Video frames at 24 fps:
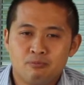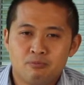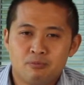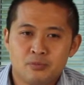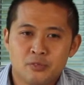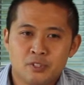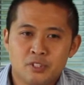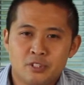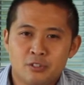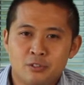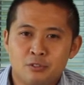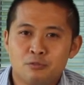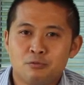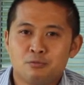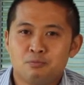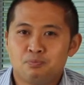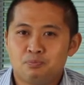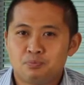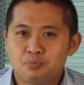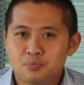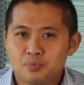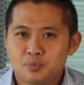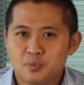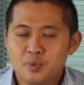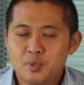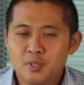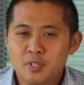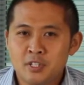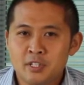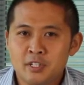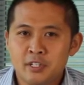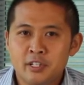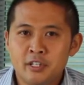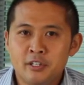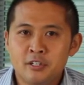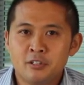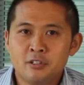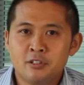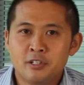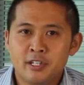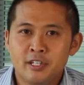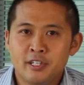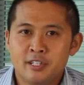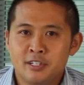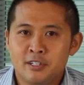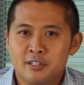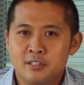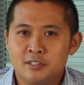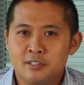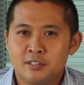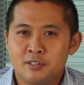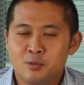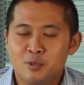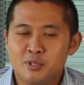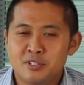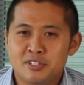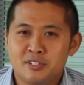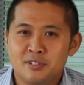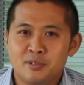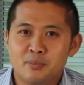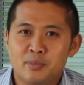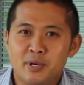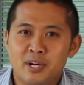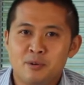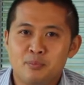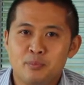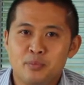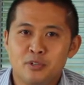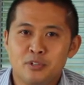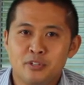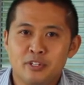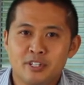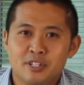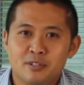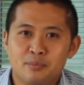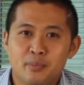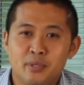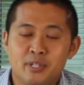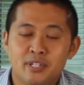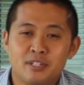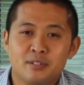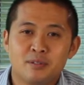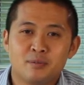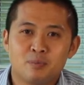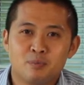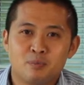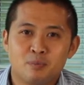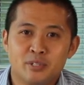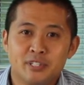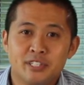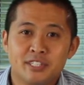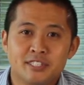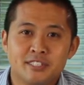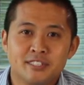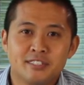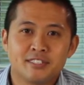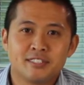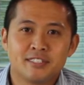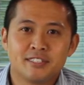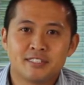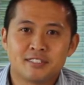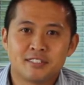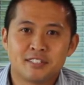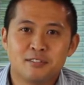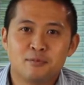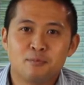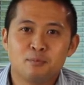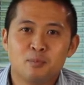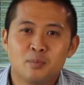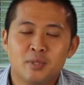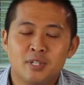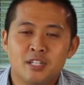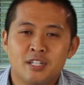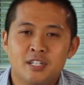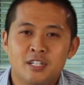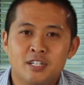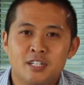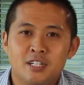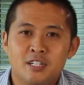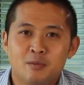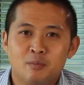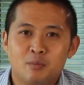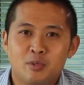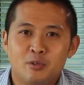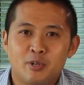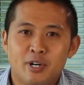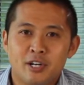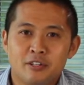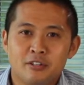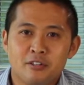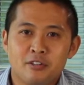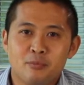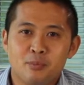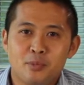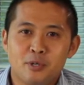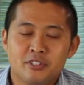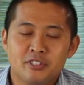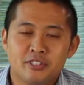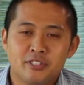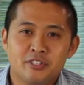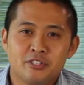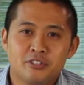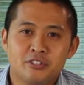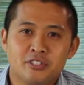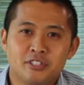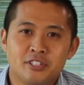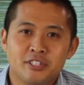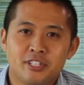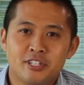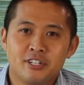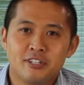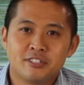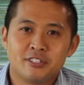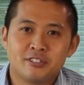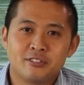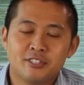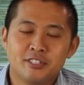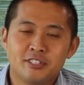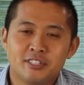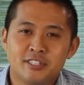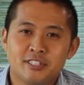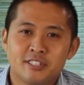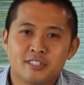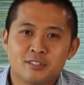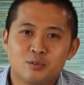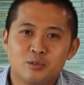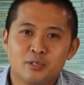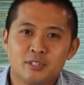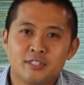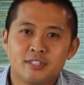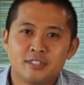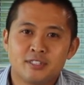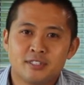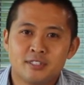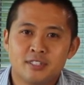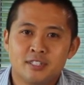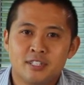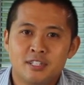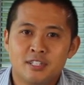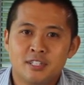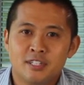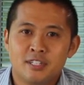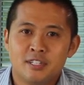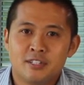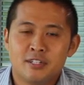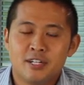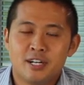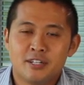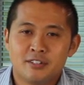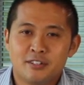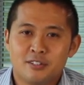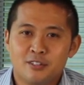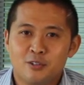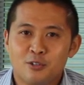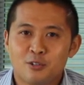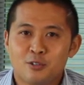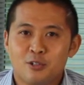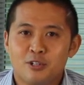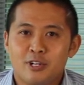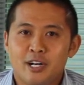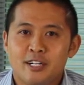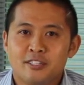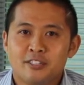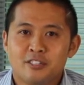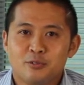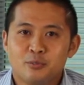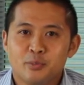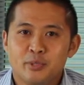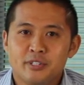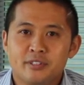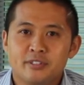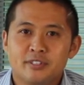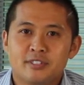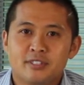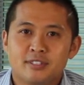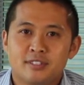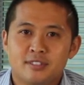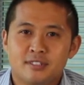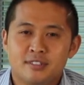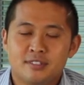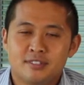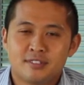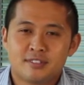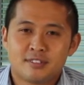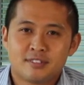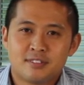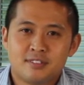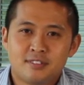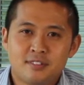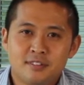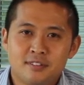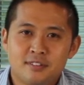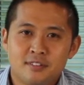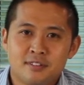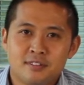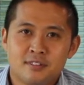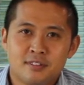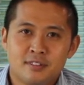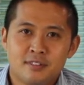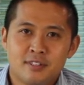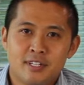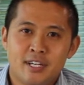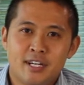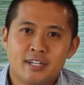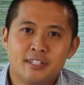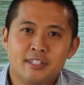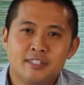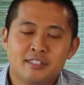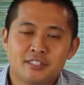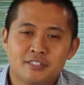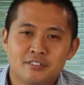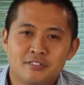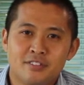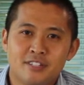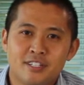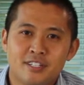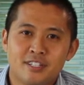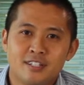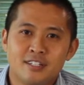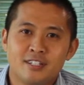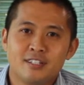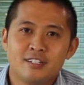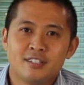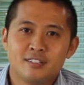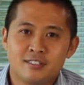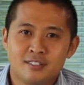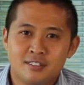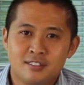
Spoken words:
So here it wasn't about building a big prediction system, but rather the most interesting characteristic was not the local attributes that each of the